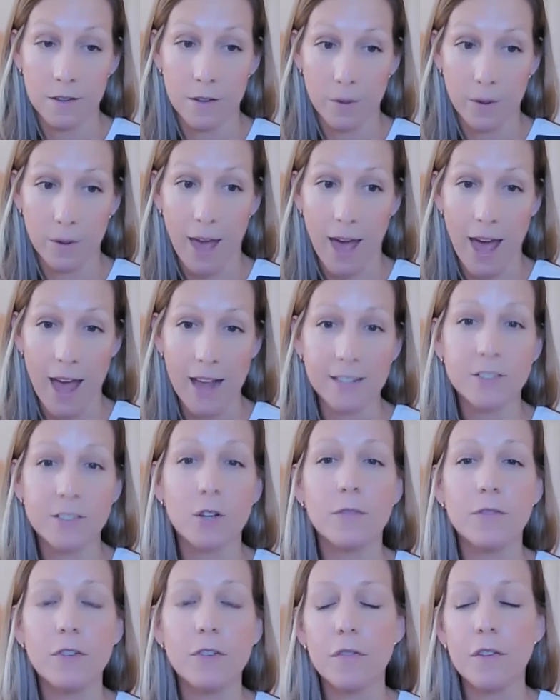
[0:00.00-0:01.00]
Okay. So
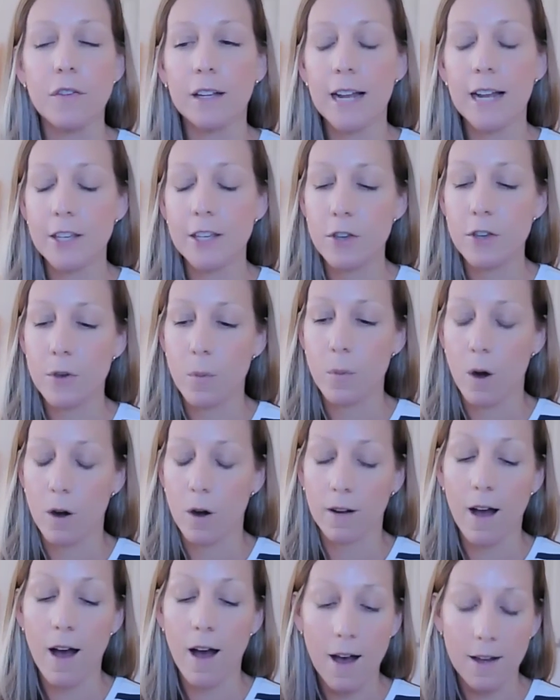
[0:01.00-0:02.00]
if you feel like you are
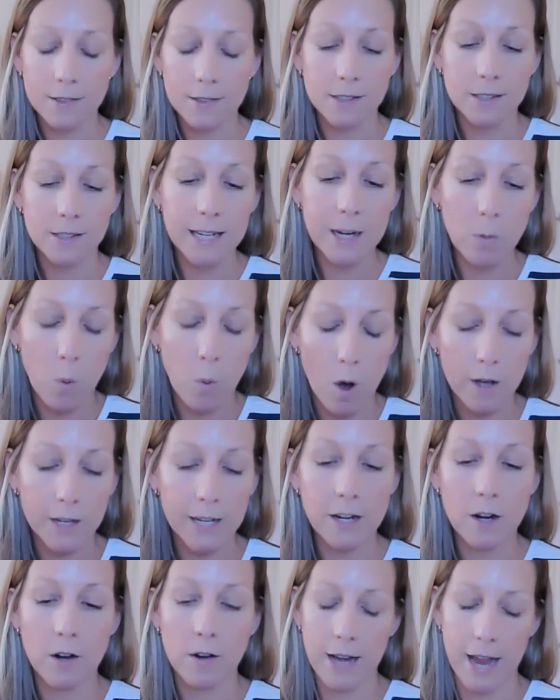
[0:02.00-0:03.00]
constantly
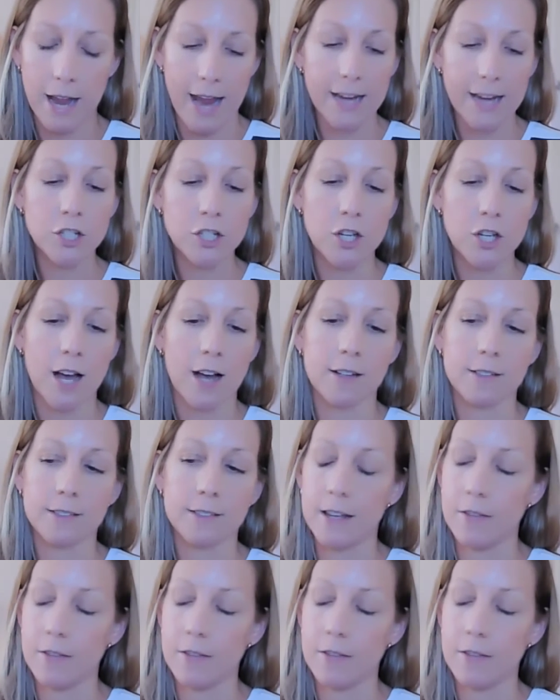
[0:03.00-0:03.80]
walking on eggshells,